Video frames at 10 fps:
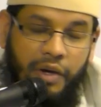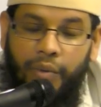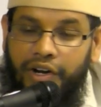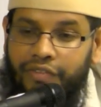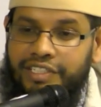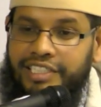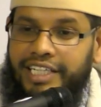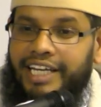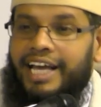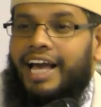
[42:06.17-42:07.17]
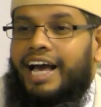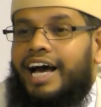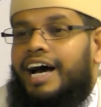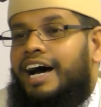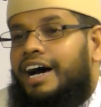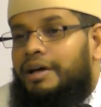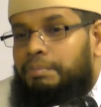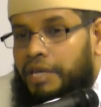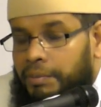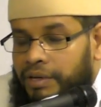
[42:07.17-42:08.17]
When obviously
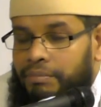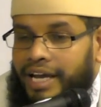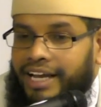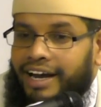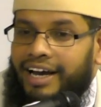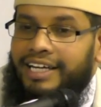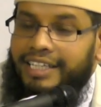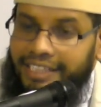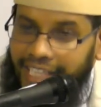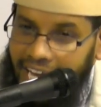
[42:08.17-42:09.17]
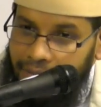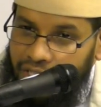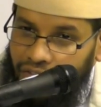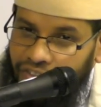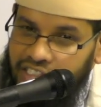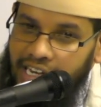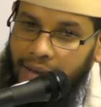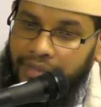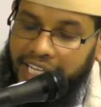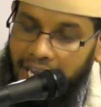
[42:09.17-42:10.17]
people in Mecca, the enemies of
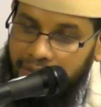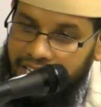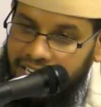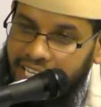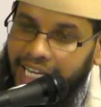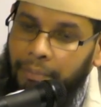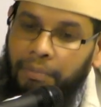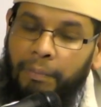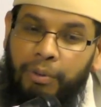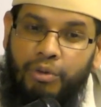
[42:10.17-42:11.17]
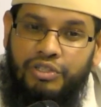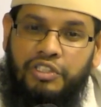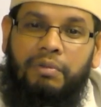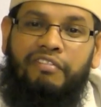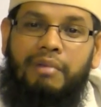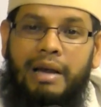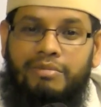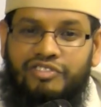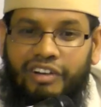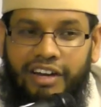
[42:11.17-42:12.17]
Islam, they came and proposed to Prophet
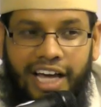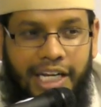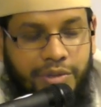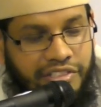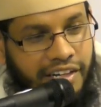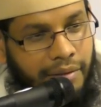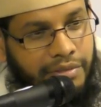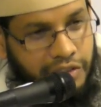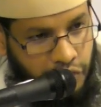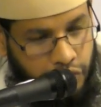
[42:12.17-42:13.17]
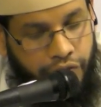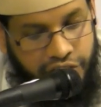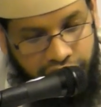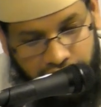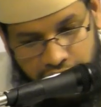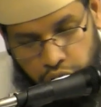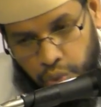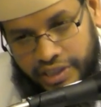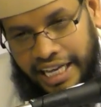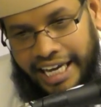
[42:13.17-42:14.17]
Muhammad sallallahu alayhi wa sallam, and obviously in
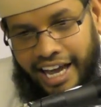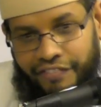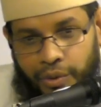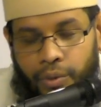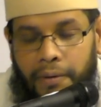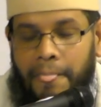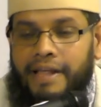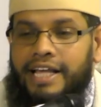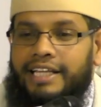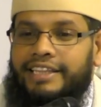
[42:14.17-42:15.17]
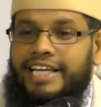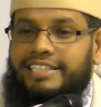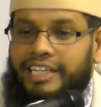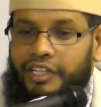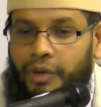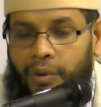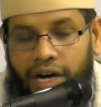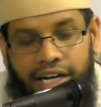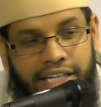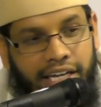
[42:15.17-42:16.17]
Surah Al-Kafirun, they said, you know
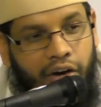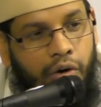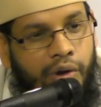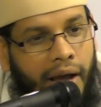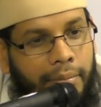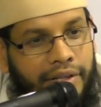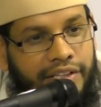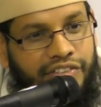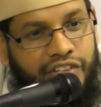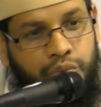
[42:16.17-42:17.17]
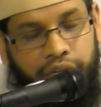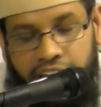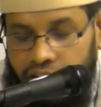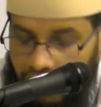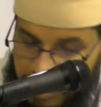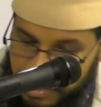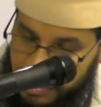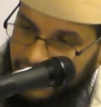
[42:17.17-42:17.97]
what, O Muhammad, since we cannot